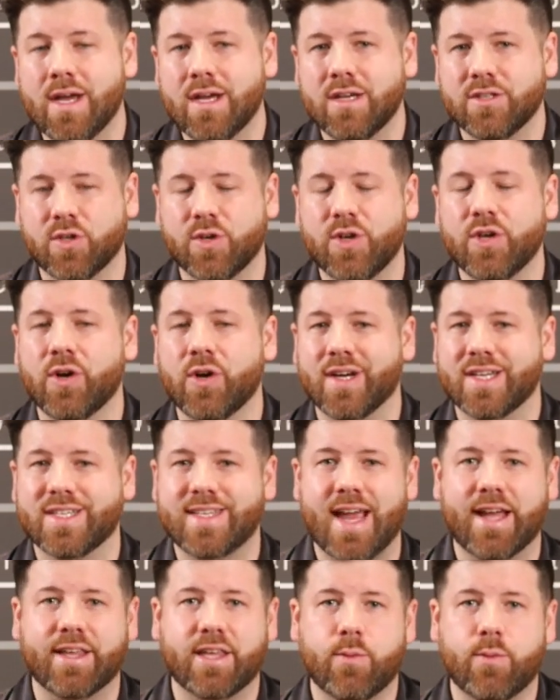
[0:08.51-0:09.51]
so you know
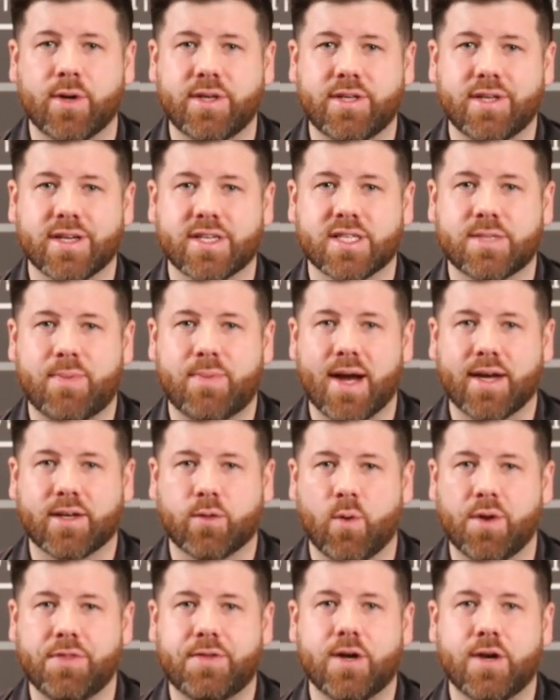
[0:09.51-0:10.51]
exactly what to expect
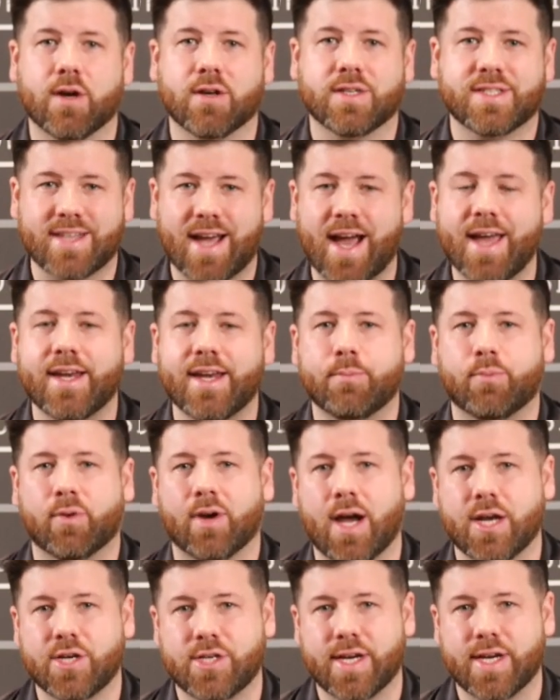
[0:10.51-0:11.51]
with your siding
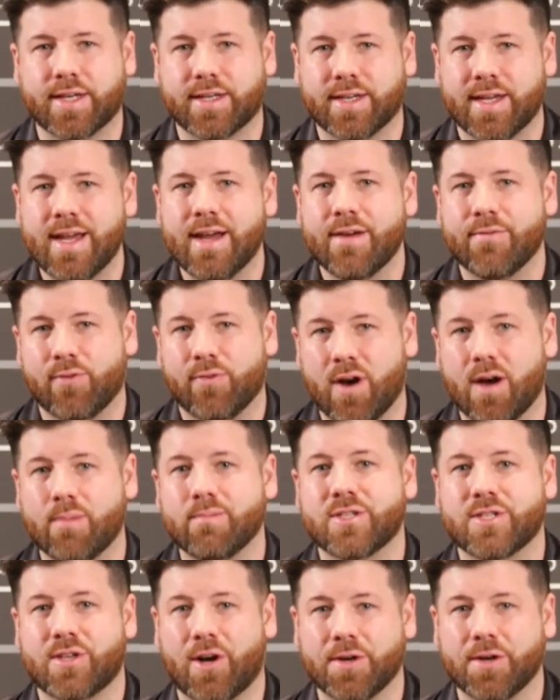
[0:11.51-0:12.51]
project
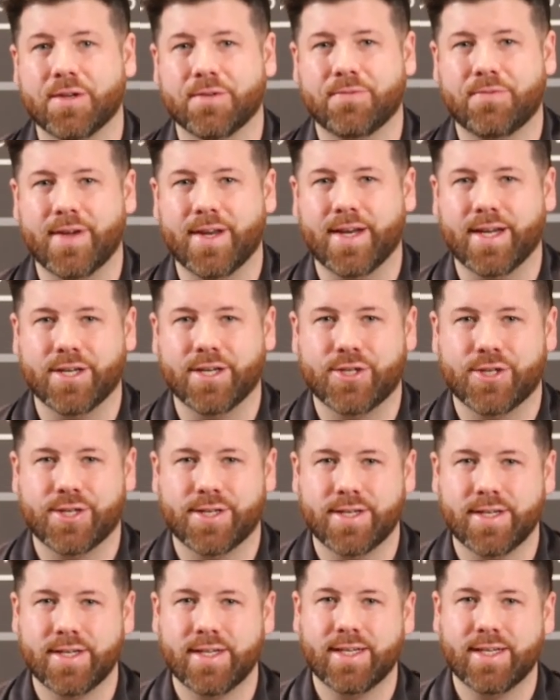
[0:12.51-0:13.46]
from start to finish.